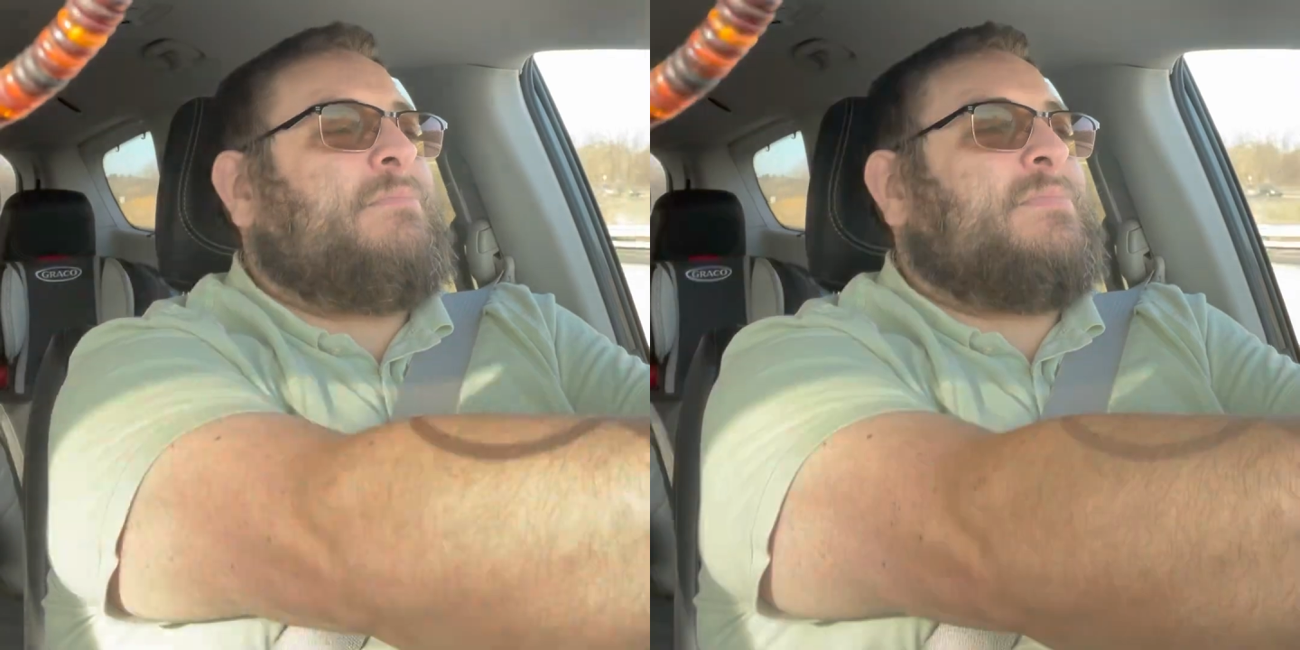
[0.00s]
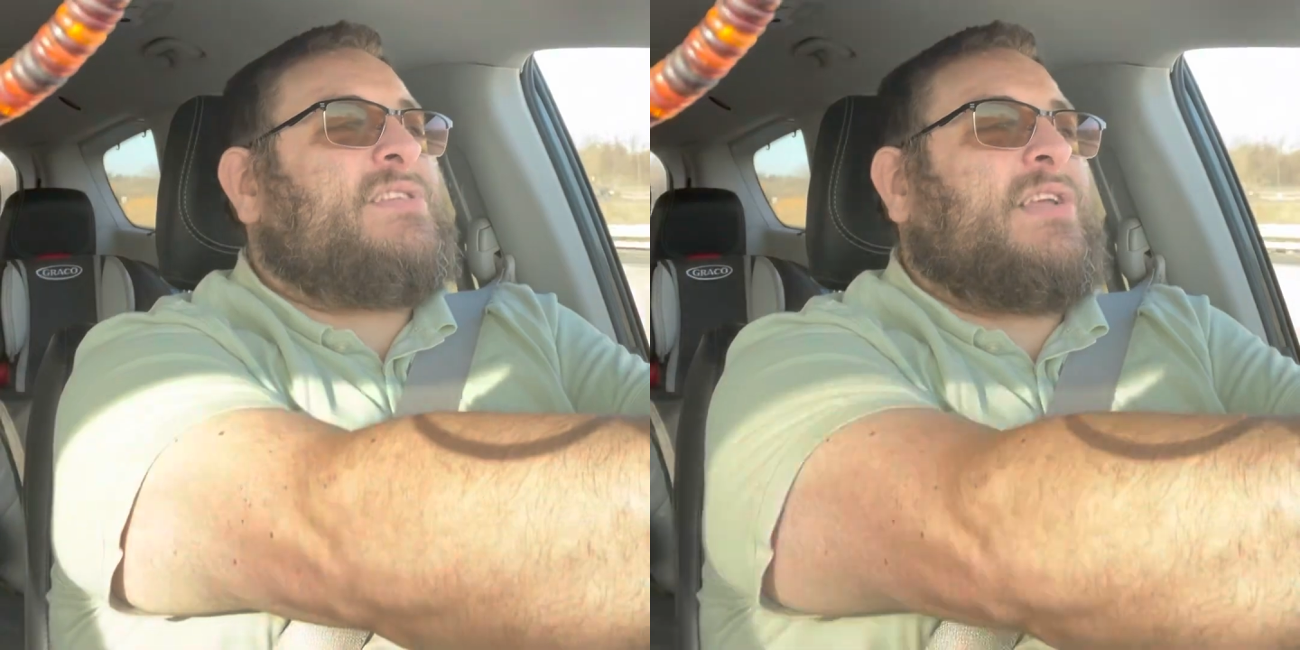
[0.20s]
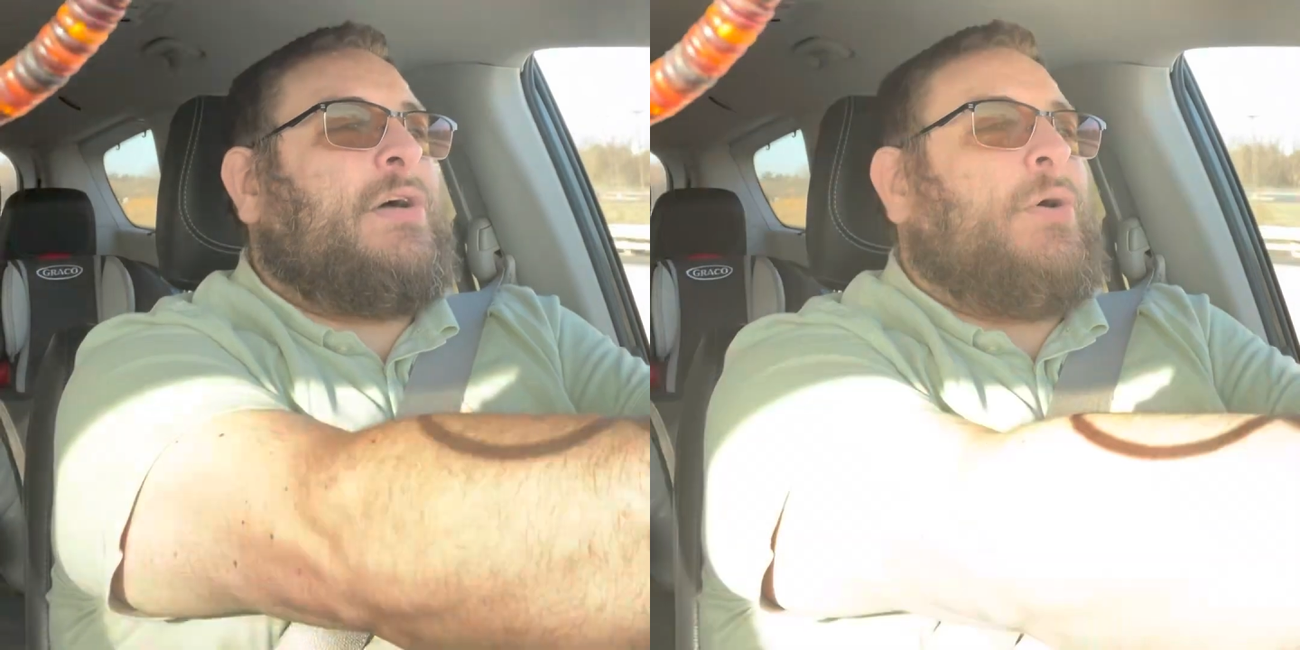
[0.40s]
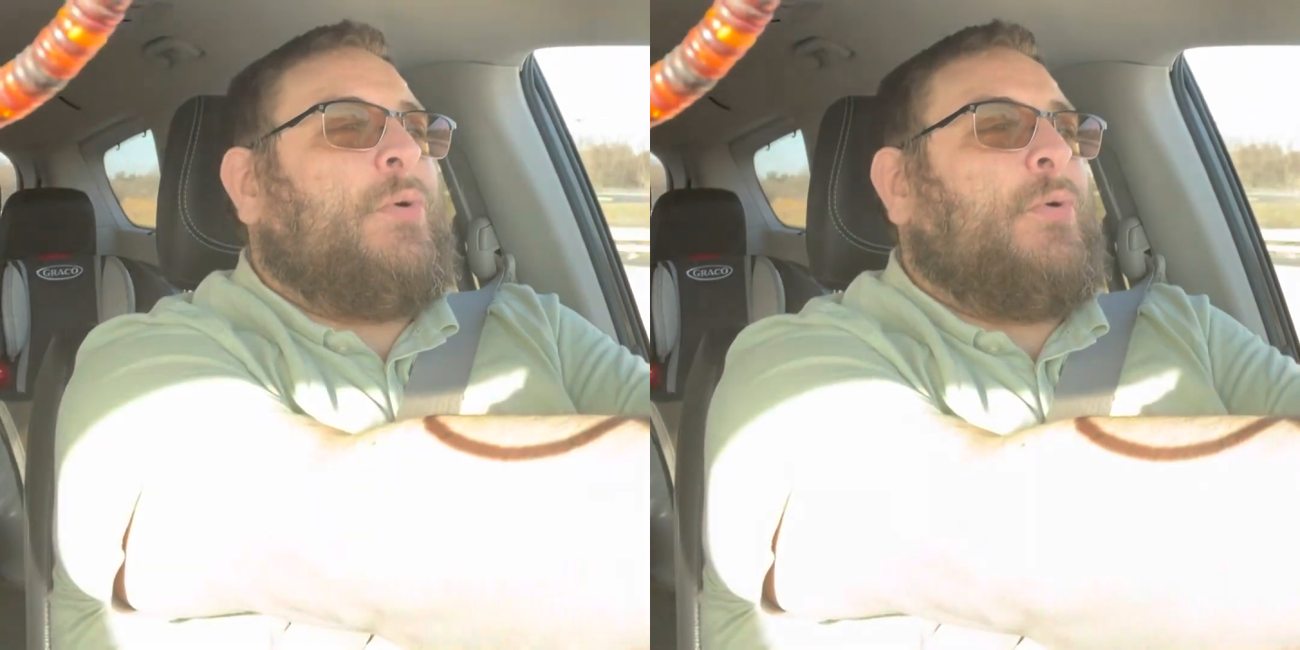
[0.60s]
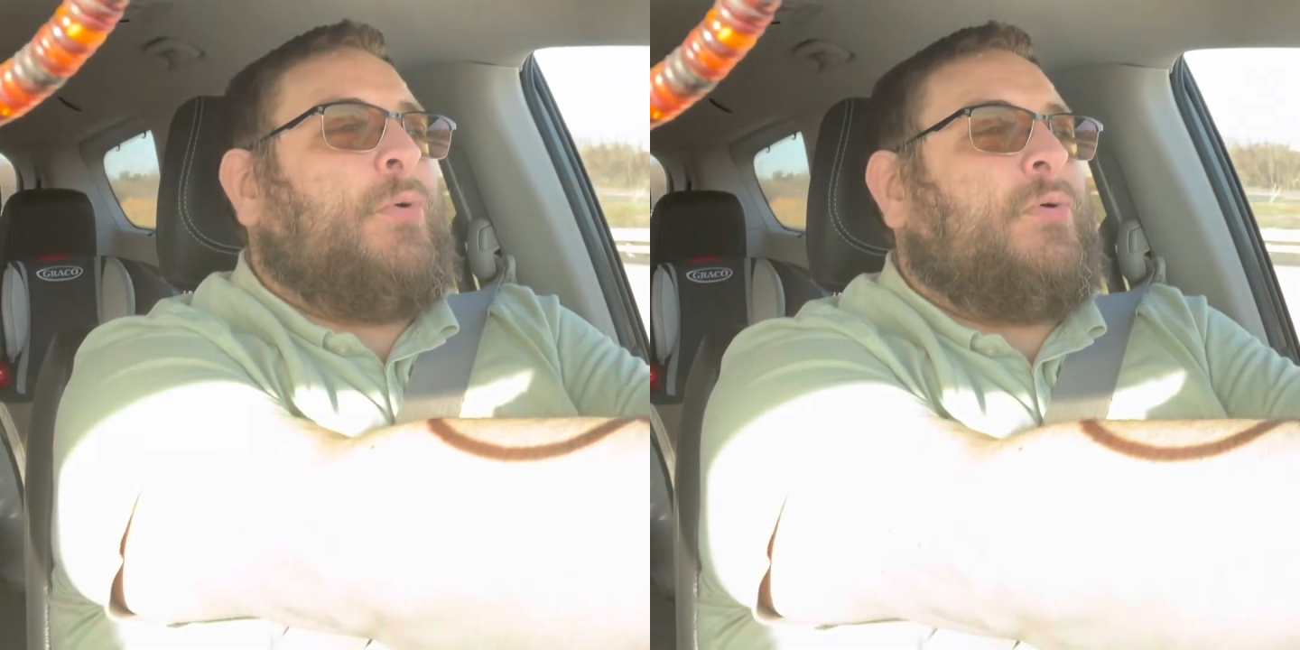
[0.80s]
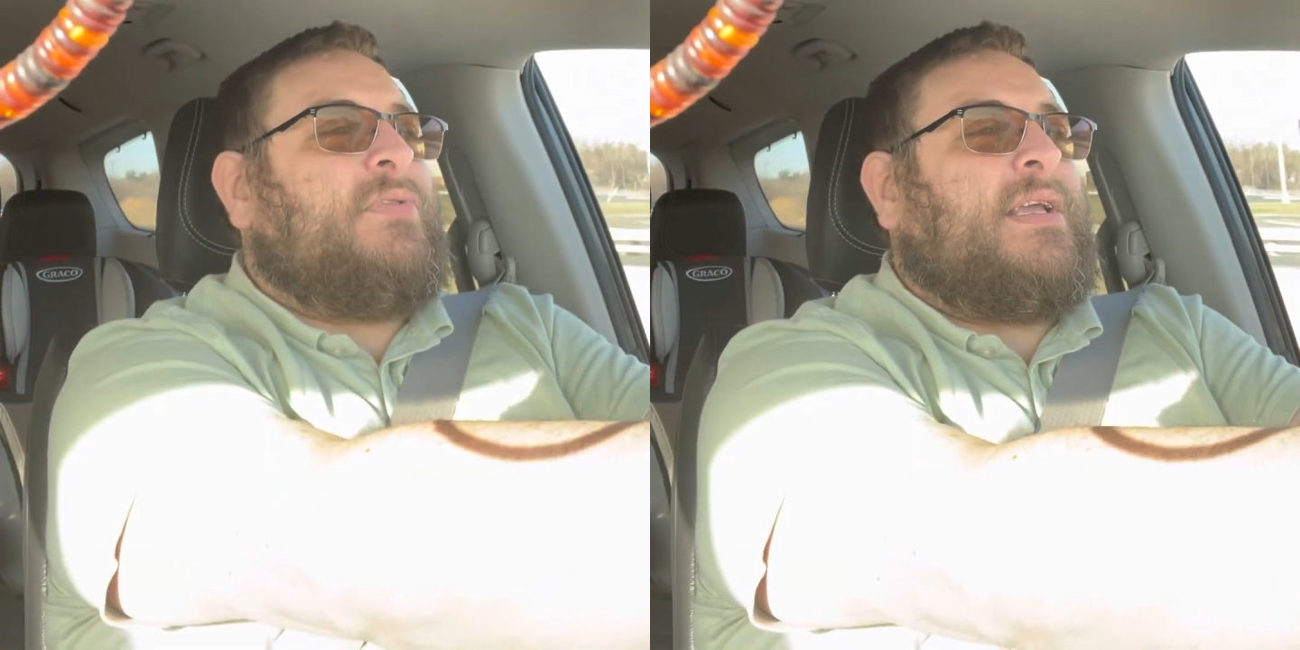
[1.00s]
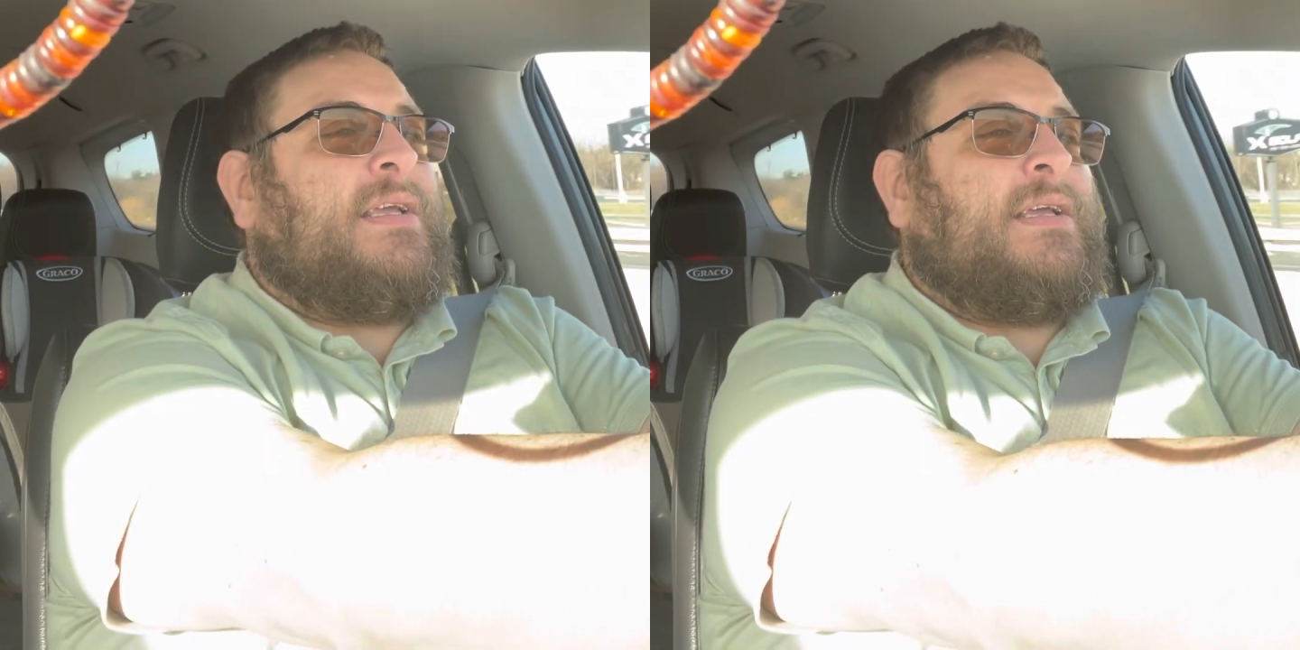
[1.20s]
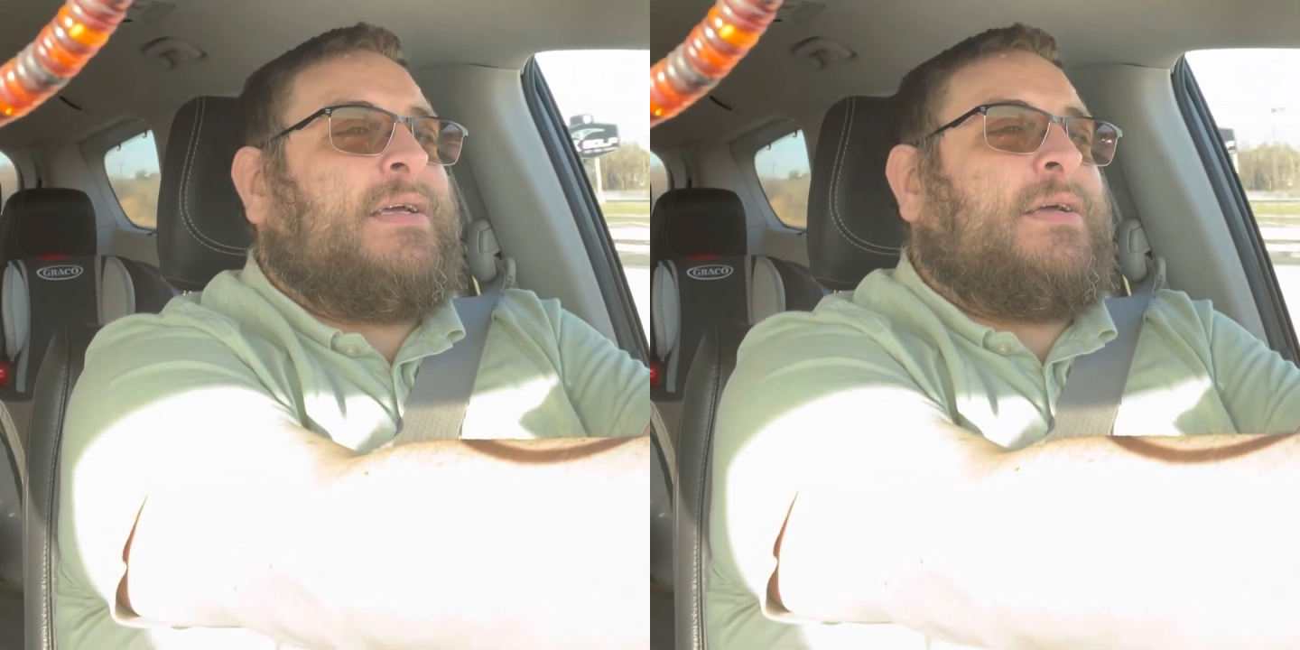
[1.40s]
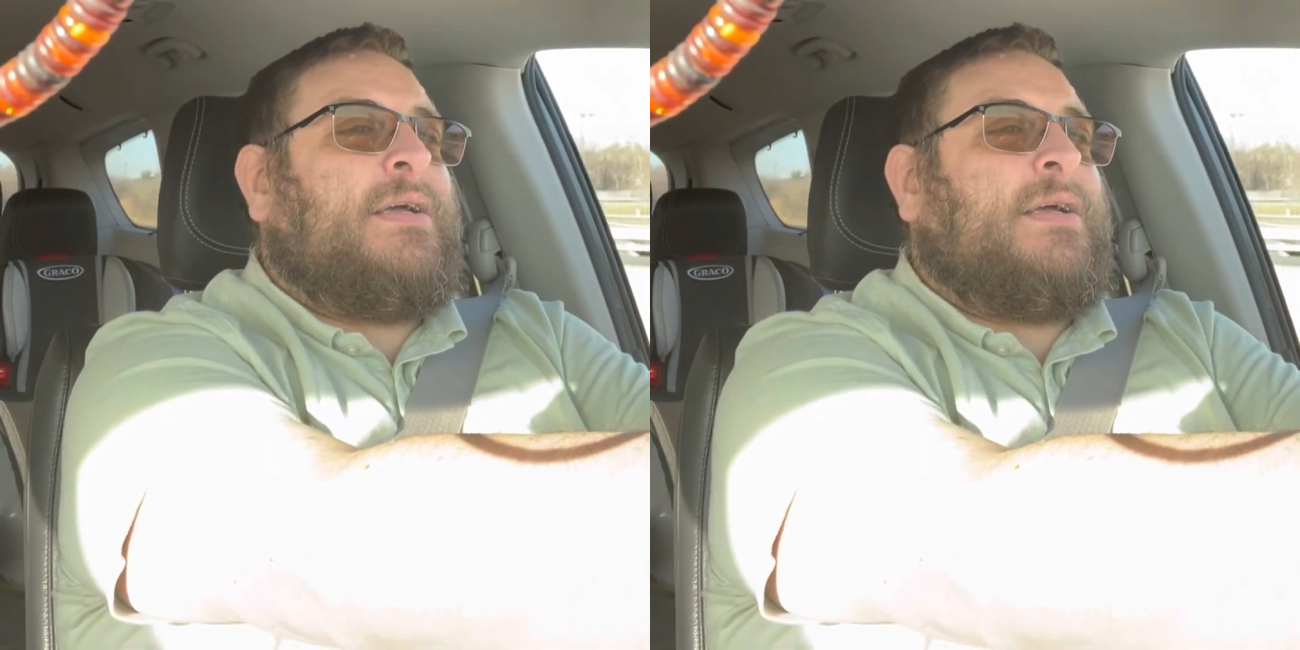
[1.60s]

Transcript: So they